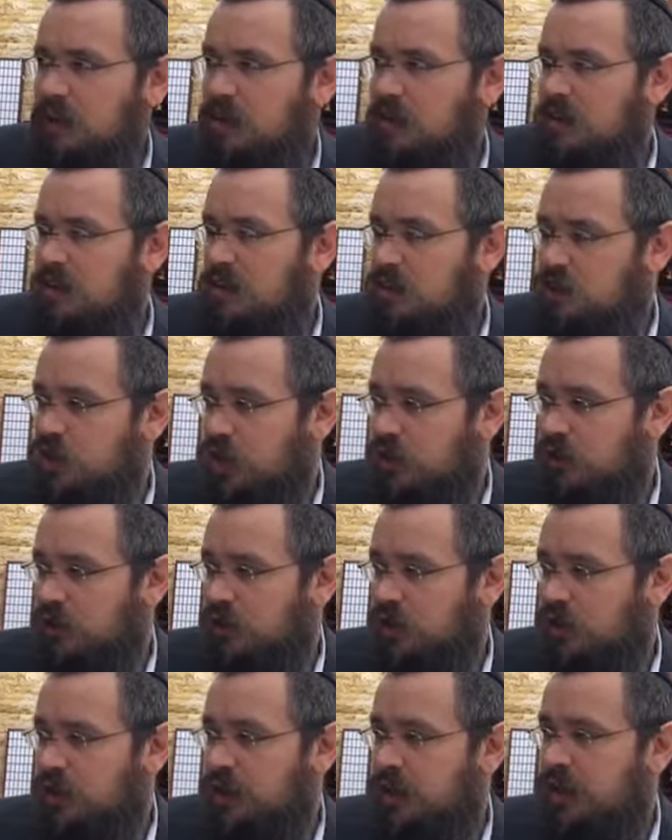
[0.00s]

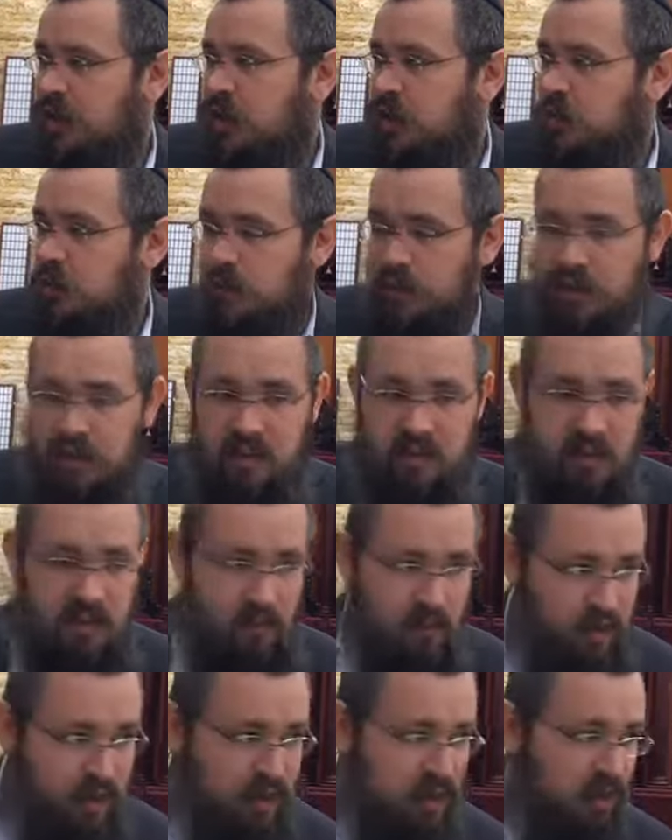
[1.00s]
Generally, when we
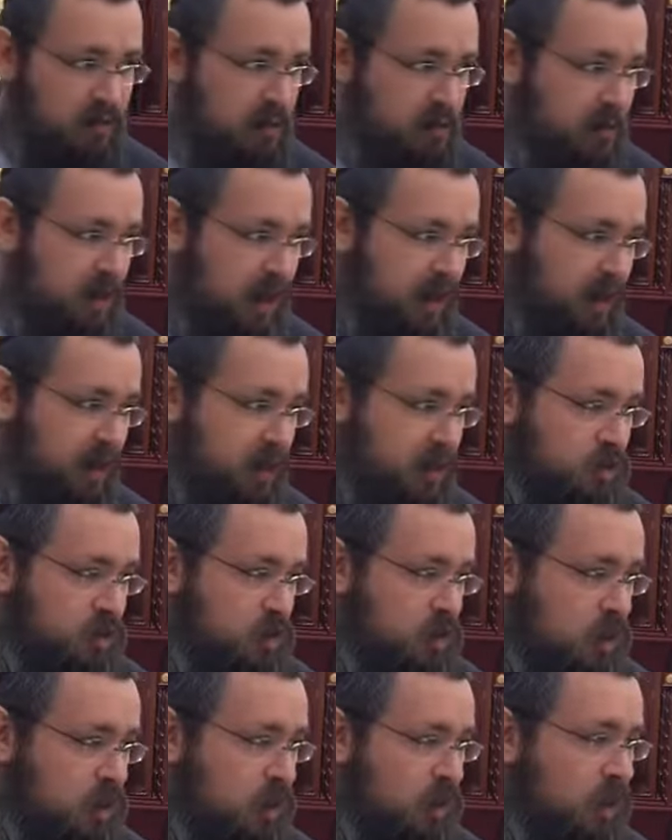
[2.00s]
think of a body and a
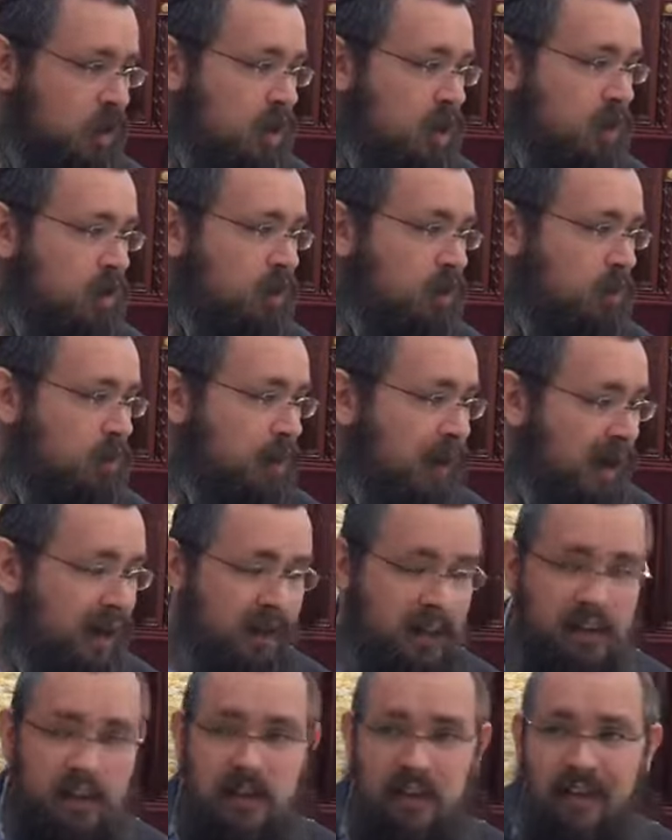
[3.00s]
soul, the
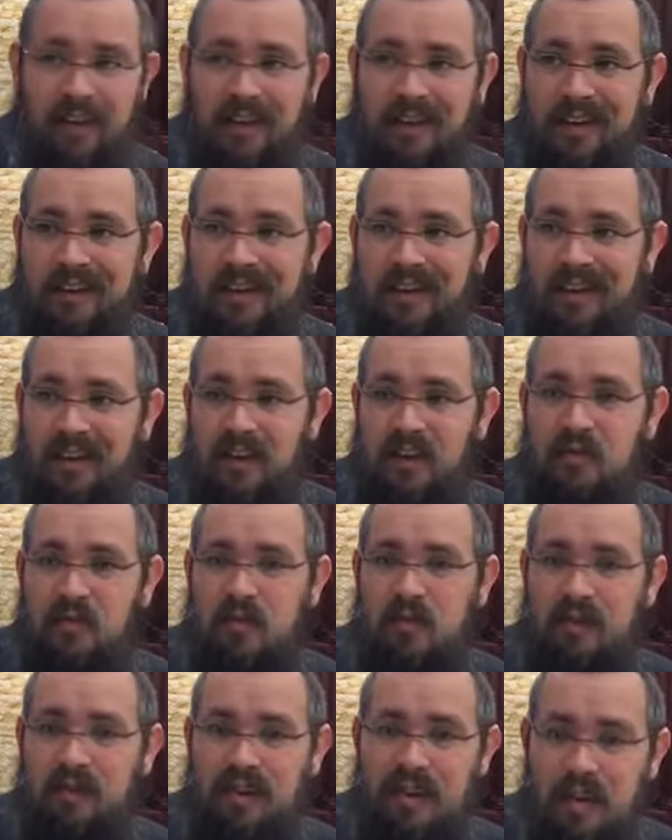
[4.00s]
body
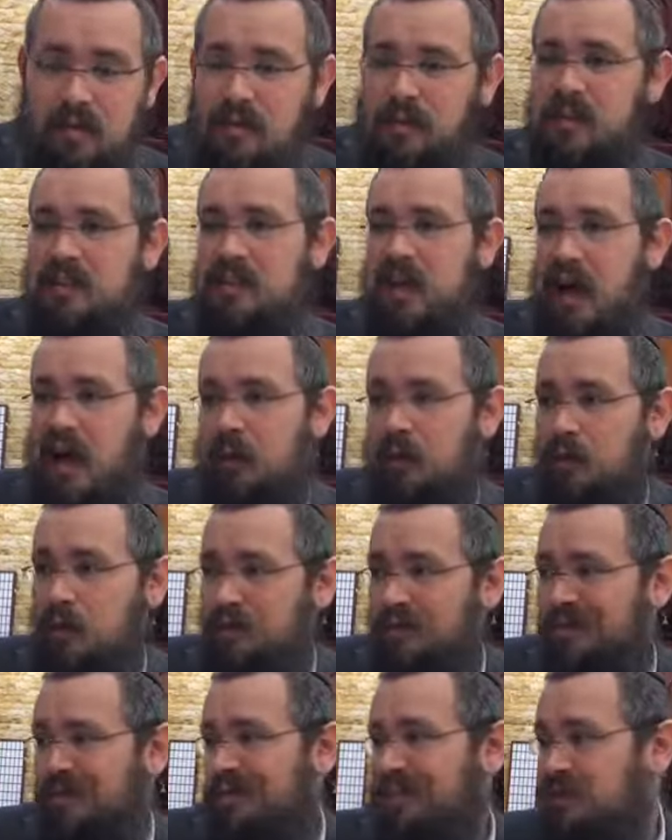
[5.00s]
limits our
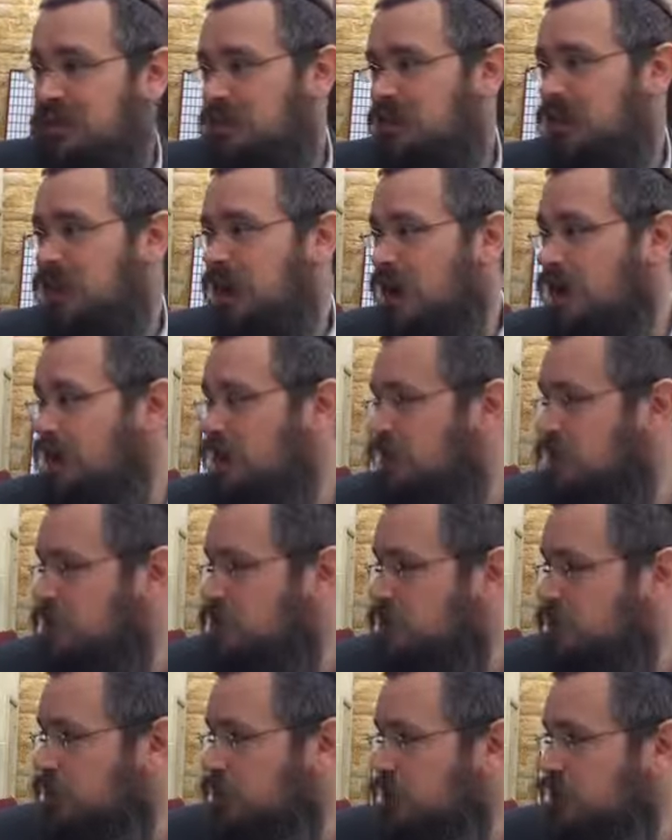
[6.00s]
godly
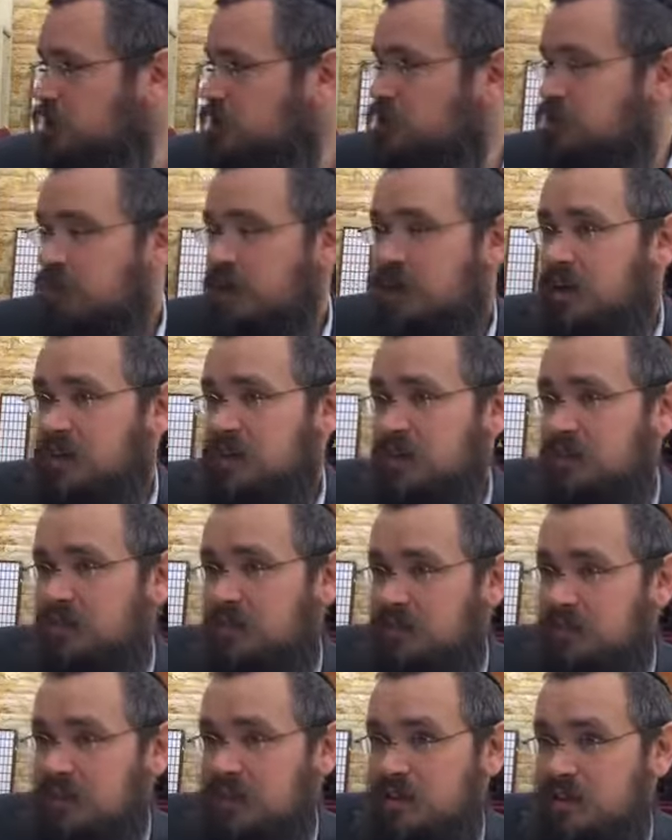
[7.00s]
experience because
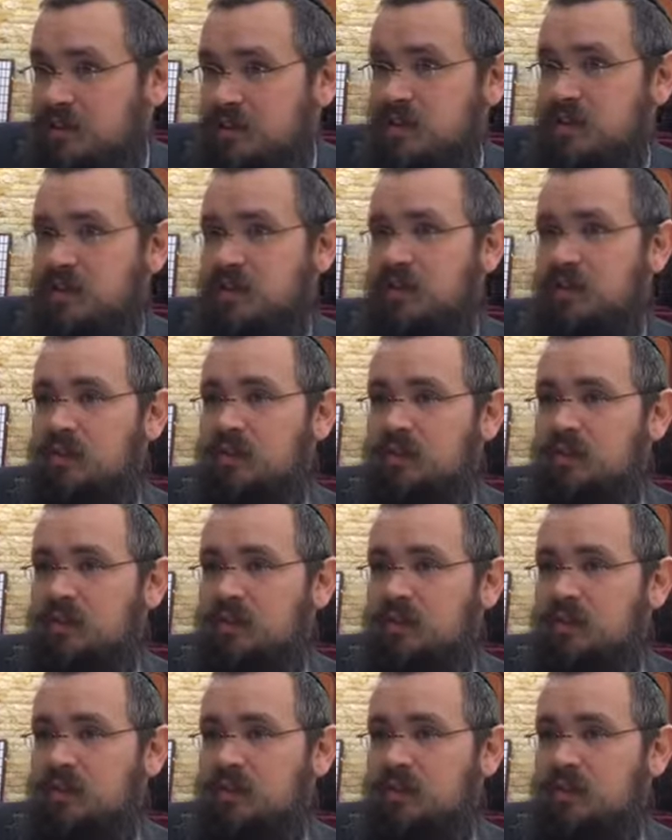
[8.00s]
it's physical.